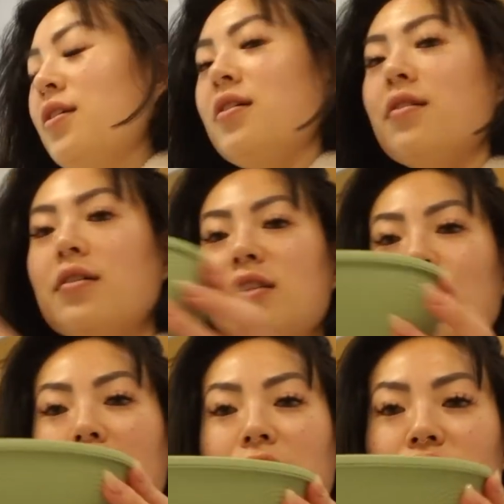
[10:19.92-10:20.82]
And look at this
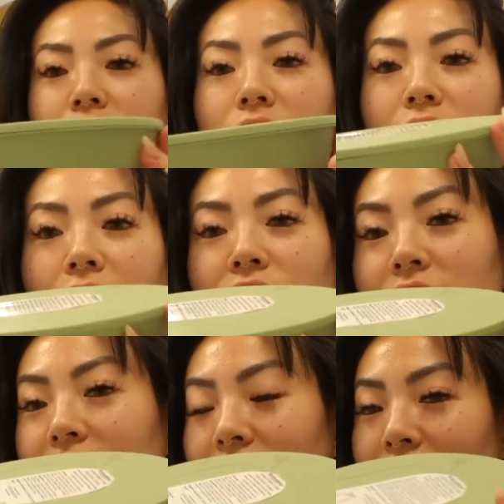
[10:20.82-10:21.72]
packaging.
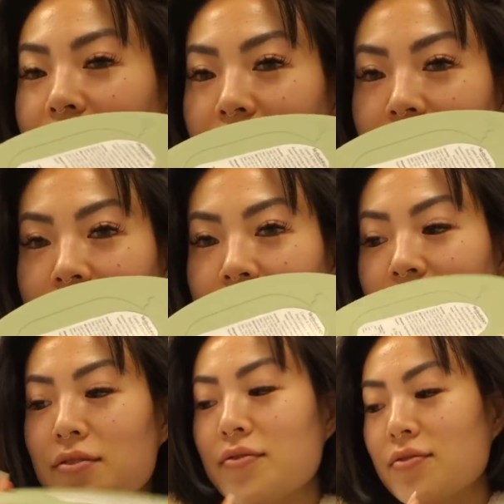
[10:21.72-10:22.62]
Everything is
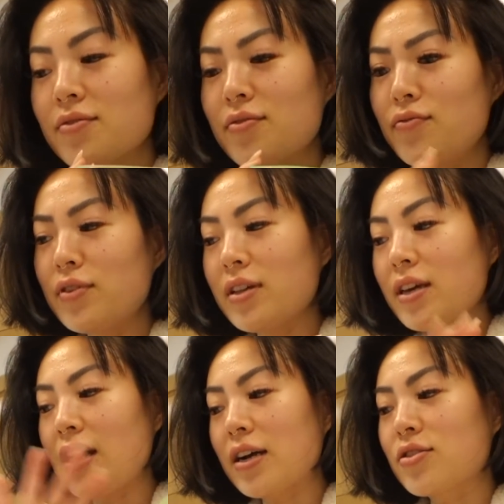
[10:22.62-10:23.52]

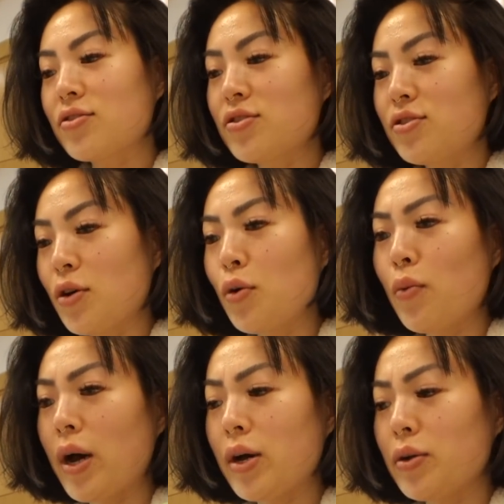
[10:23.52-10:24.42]
really actually so
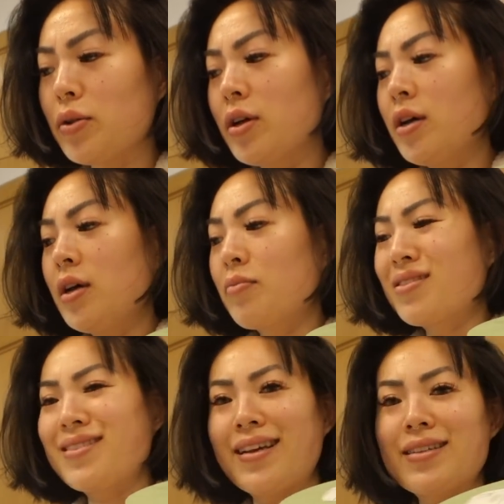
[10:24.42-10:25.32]
well
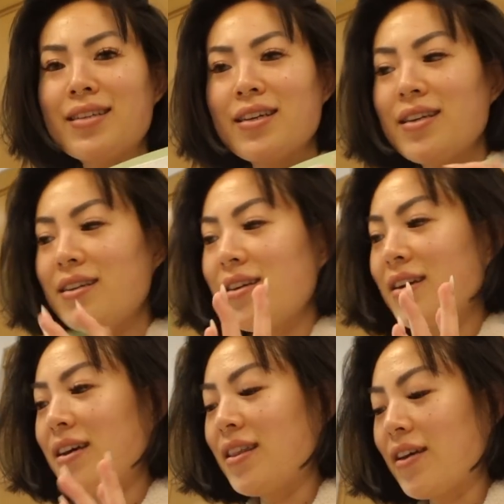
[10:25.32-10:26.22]
presented
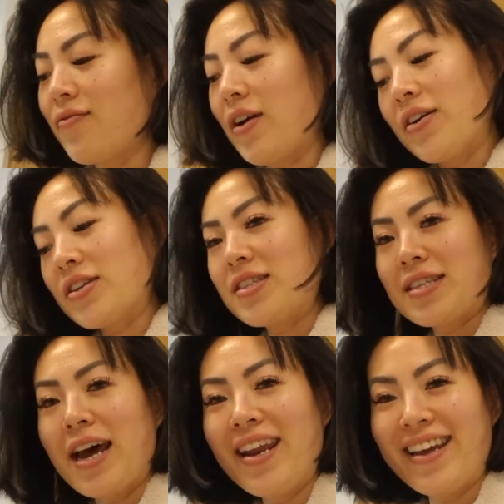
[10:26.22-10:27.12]
and like very
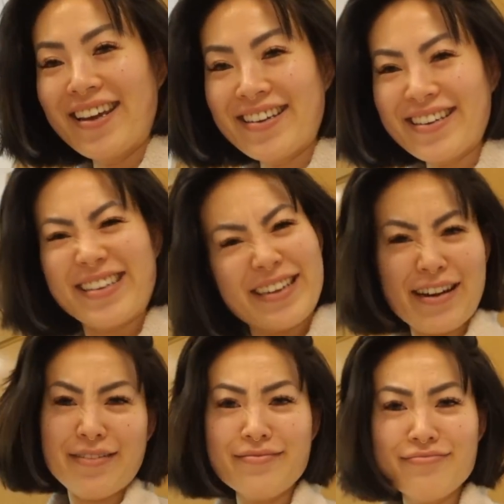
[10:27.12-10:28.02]
aesthetic, you
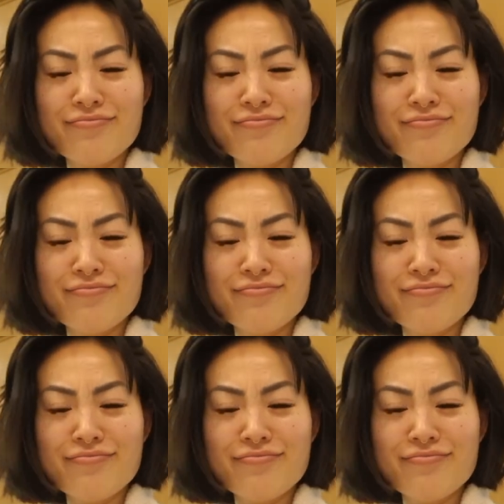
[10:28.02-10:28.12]
know?